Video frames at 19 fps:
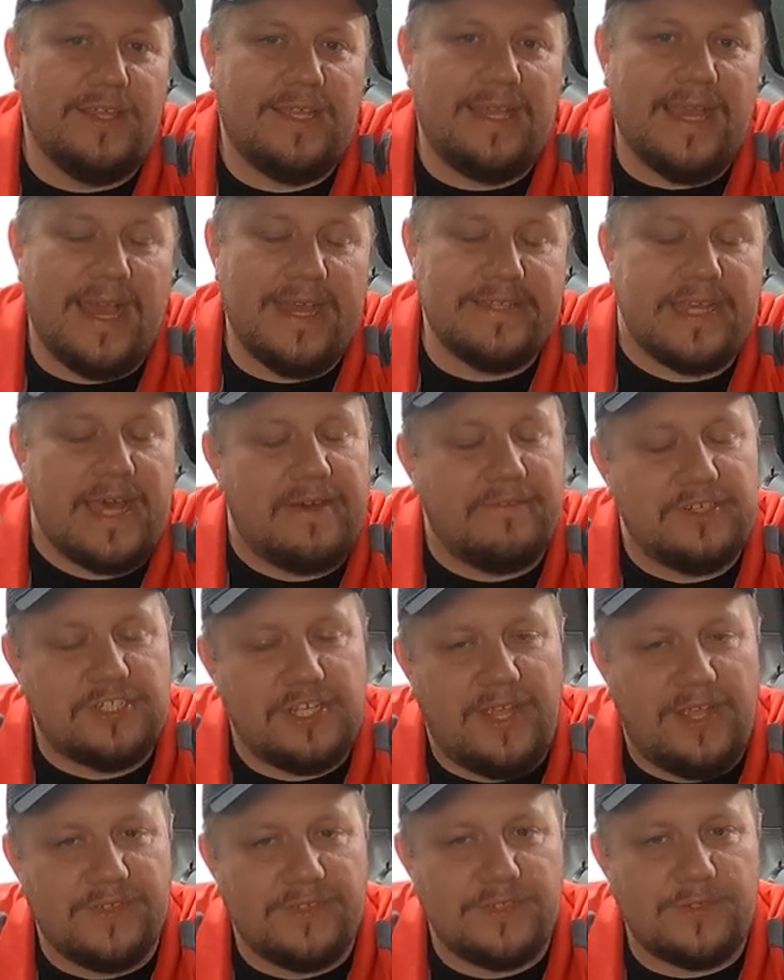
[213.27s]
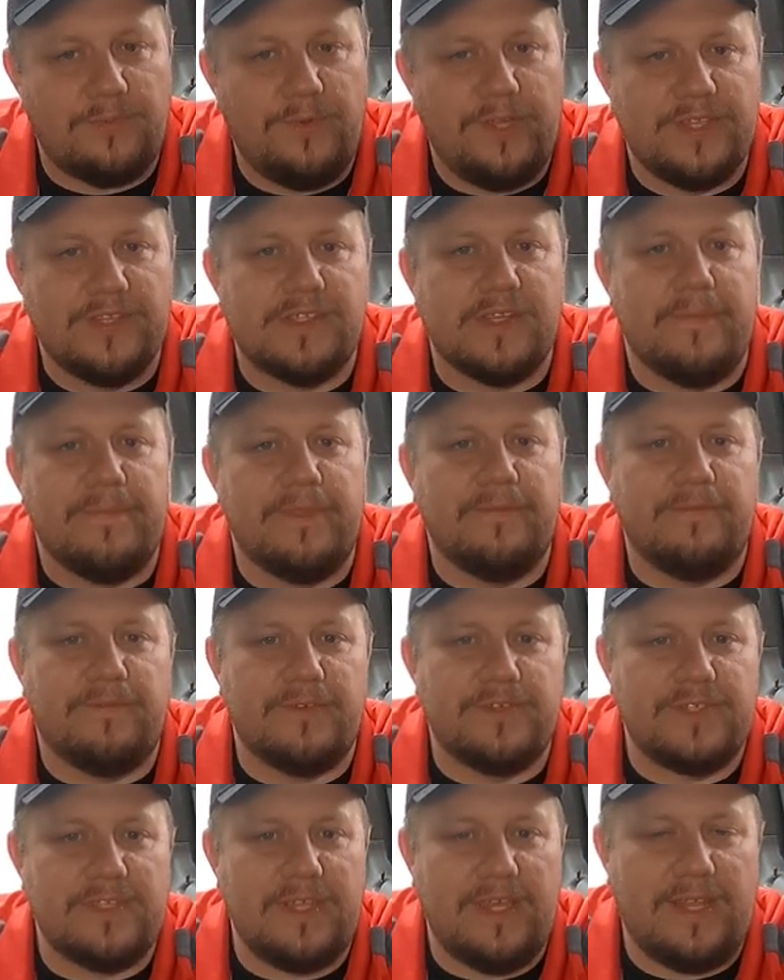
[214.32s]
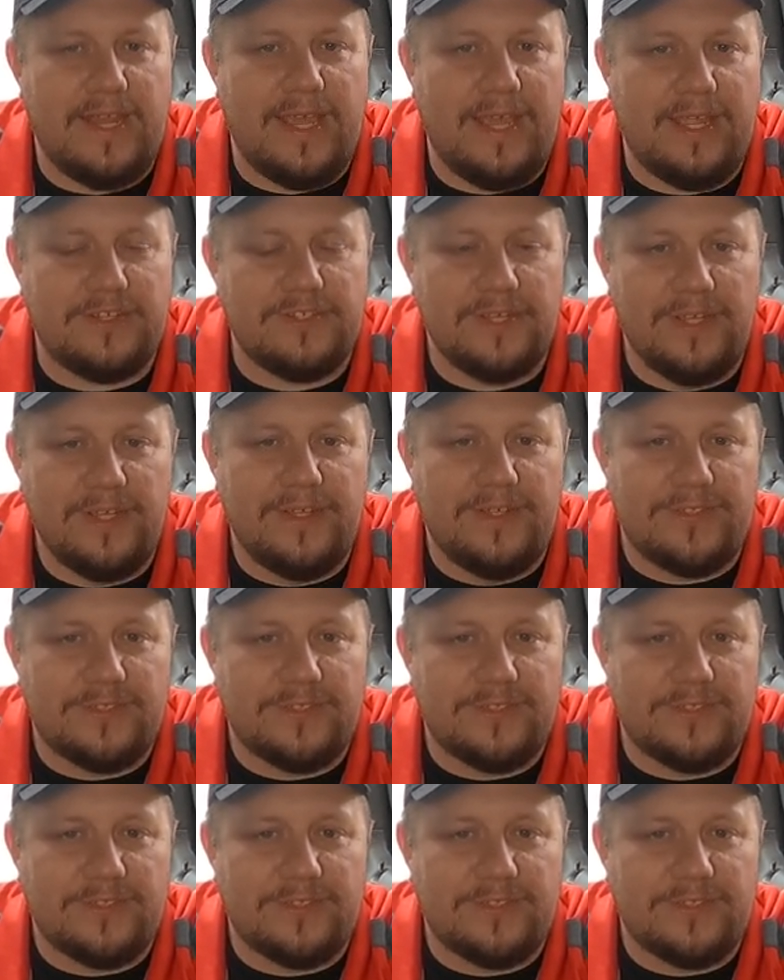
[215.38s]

You guys have a chance to win something for C&H.